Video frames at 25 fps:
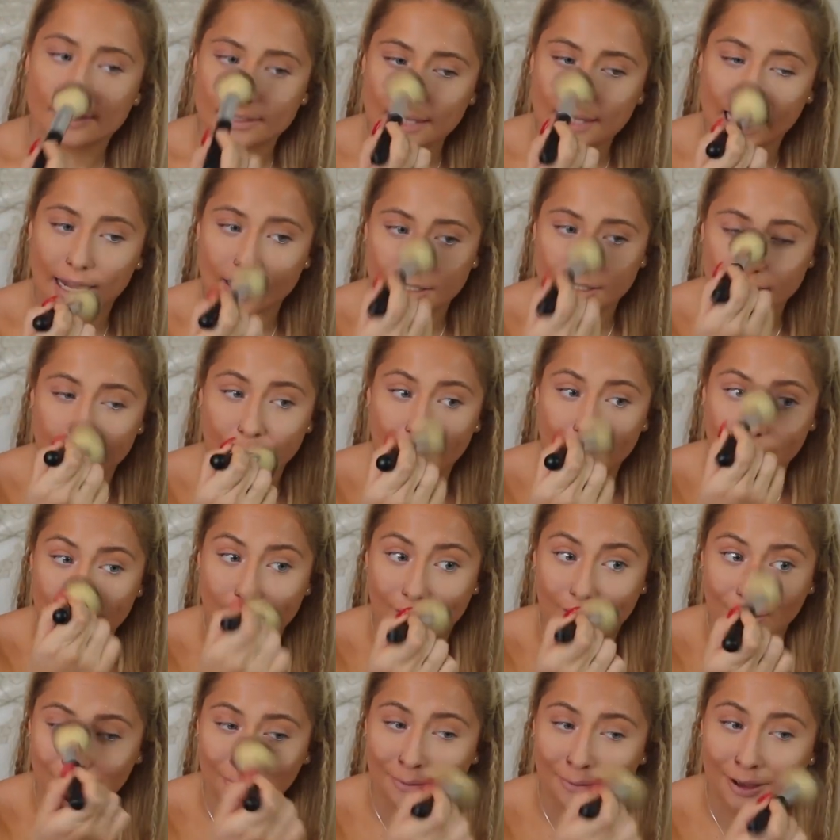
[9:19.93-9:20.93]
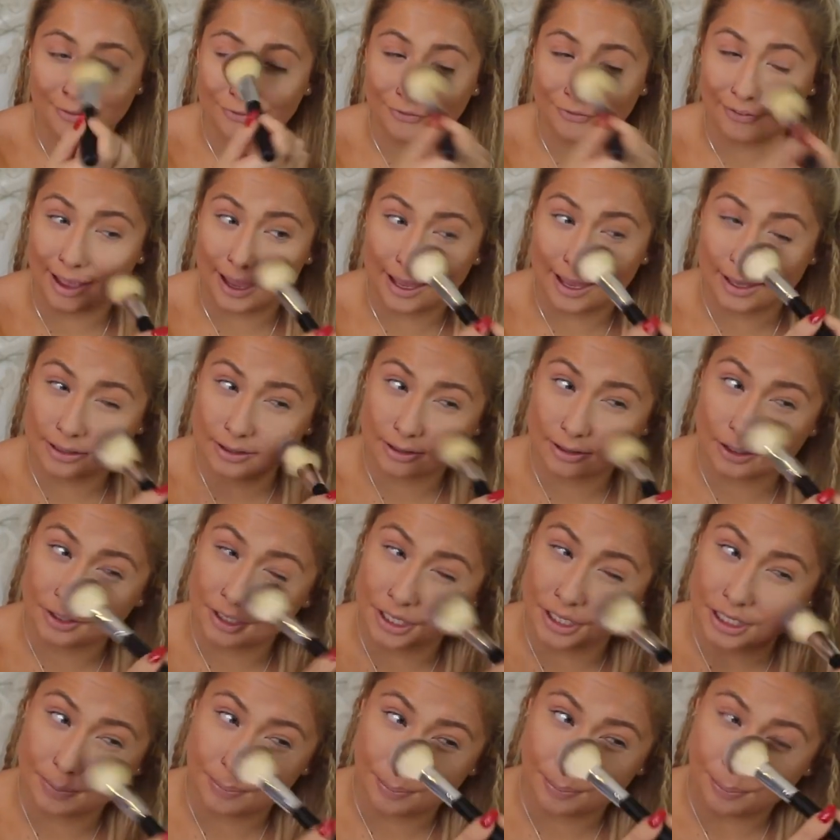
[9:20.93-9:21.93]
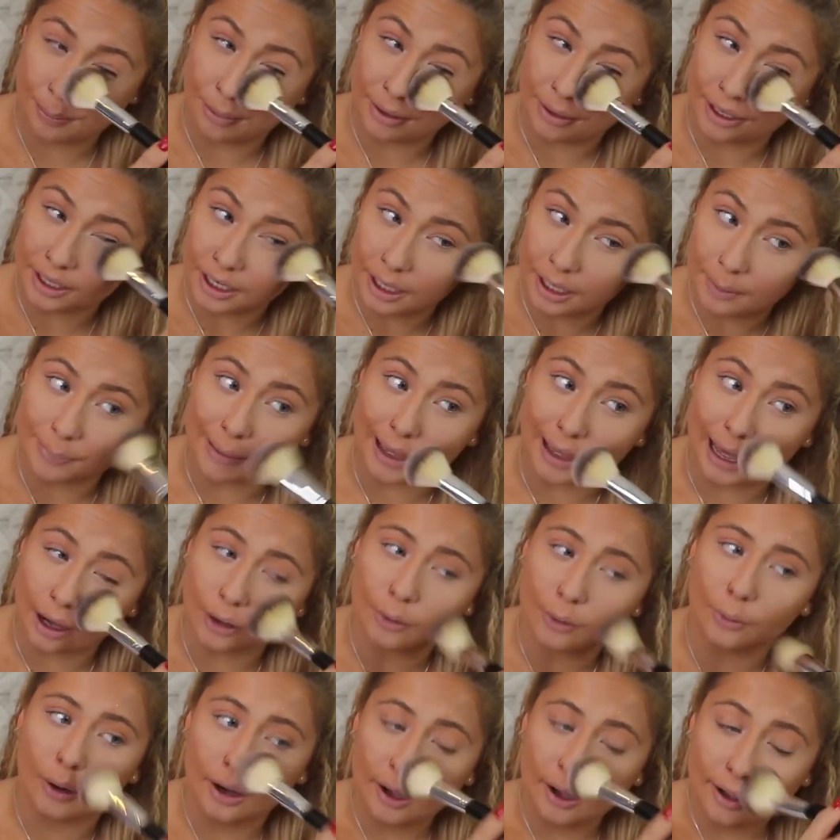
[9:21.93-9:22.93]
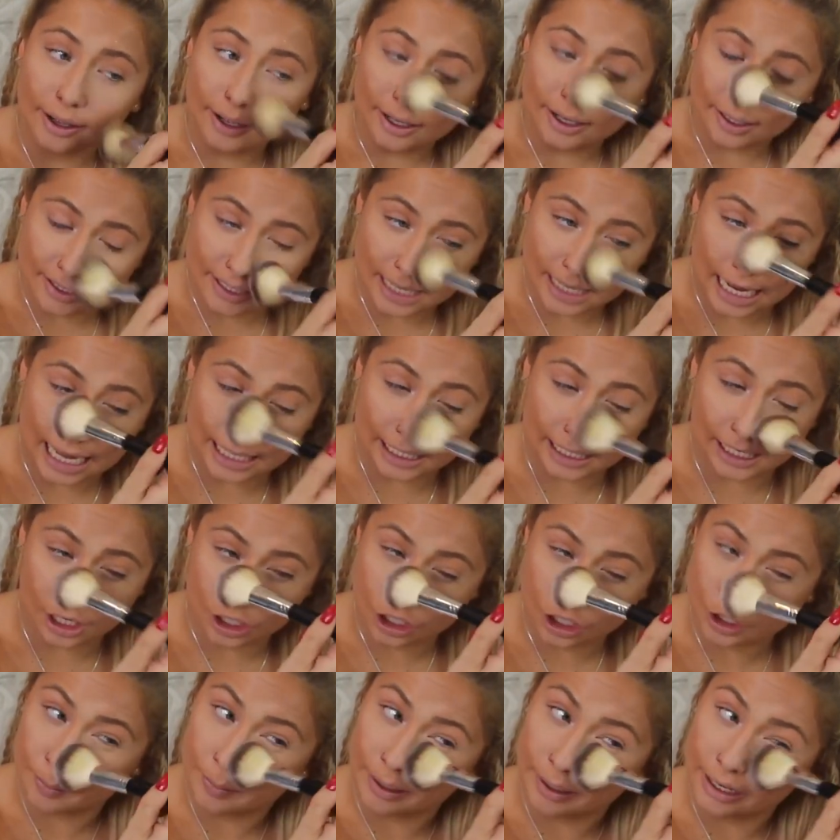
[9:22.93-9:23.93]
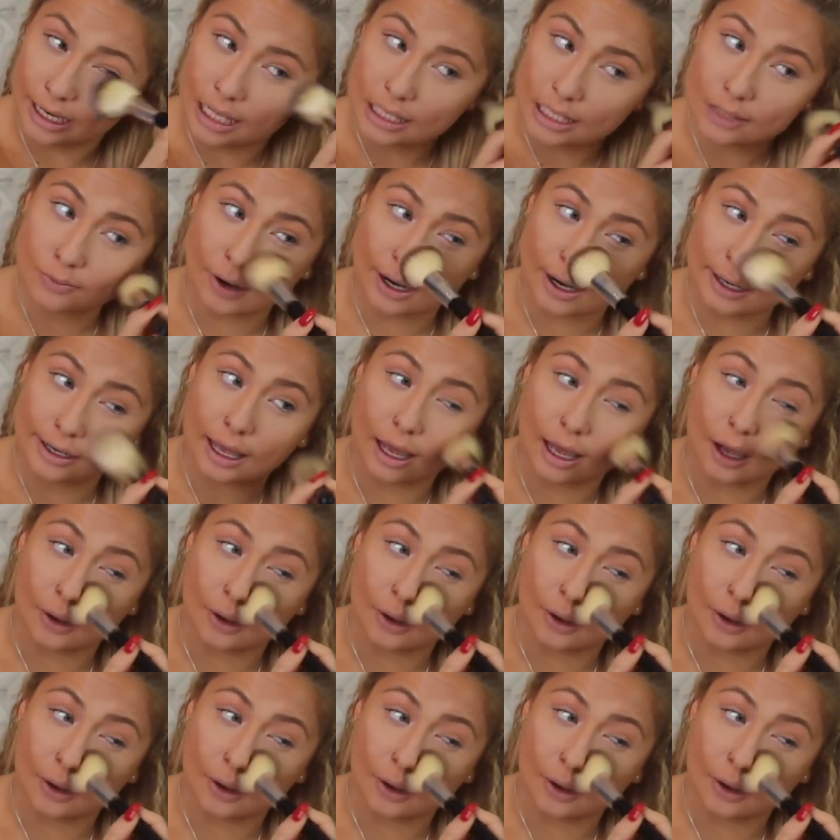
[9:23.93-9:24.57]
sat to bake on my face because it's been about 10-ish minutes right